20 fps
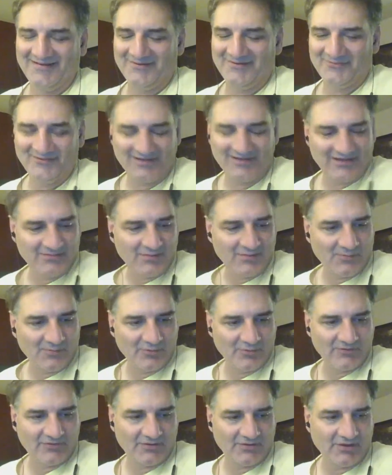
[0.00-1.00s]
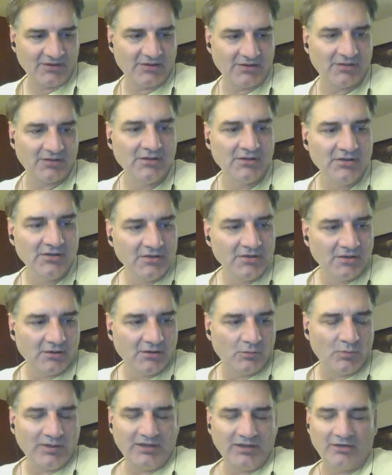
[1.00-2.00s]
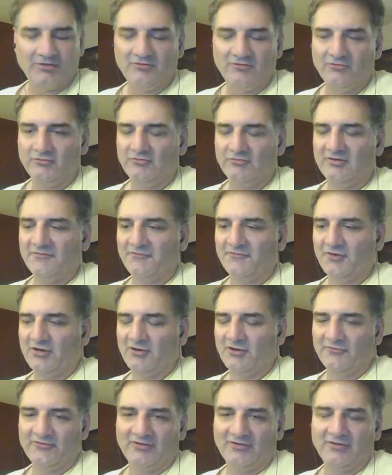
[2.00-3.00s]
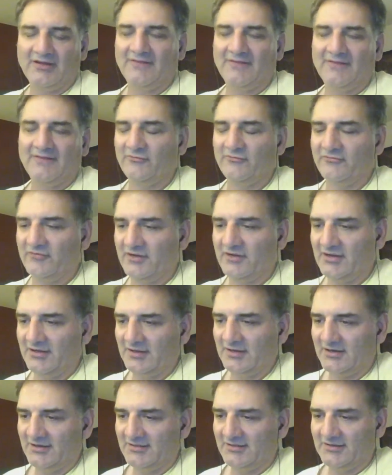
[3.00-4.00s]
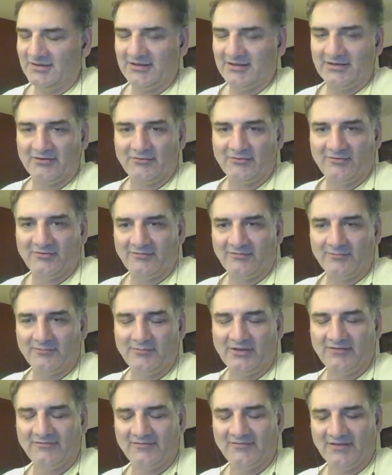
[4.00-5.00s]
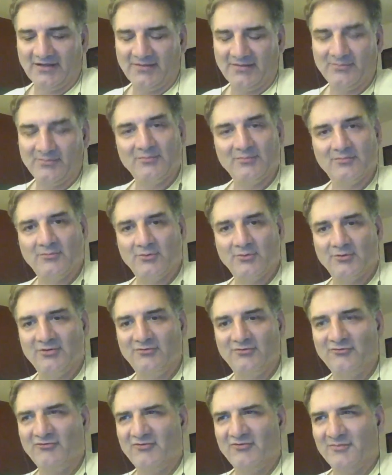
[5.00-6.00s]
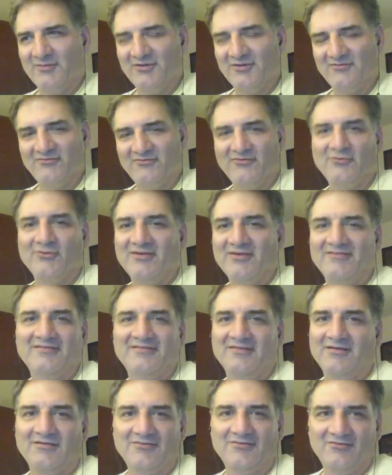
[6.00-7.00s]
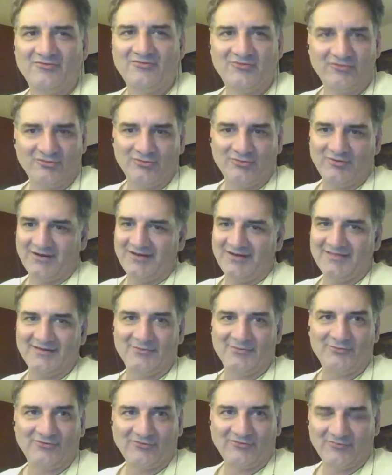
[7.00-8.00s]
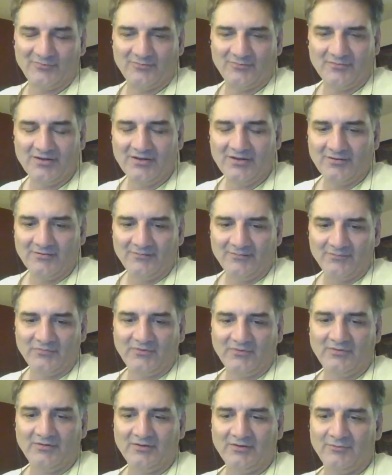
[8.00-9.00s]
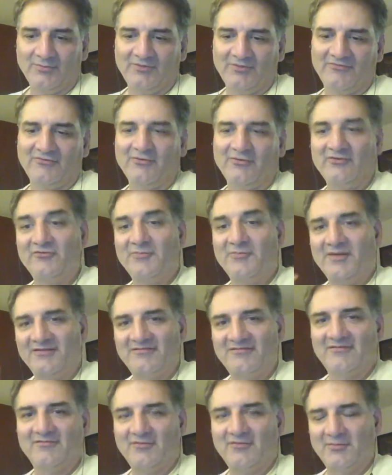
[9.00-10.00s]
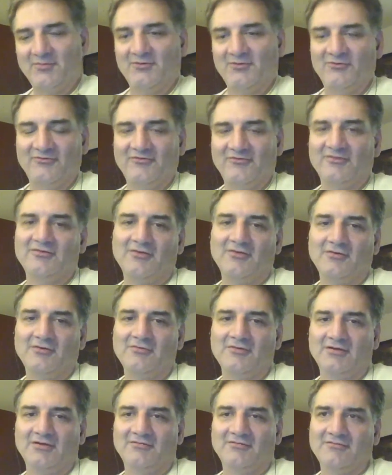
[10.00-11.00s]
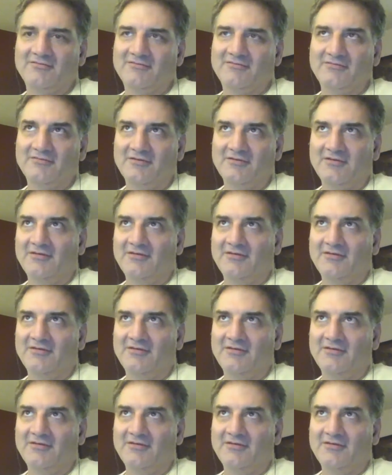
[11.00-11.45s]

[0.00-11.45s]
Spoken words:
Yeah, we came up with a way to do difficulty levels that I think makes the game more interesting. But it's so easy to do that I think it'd be so expensive to produce the tokens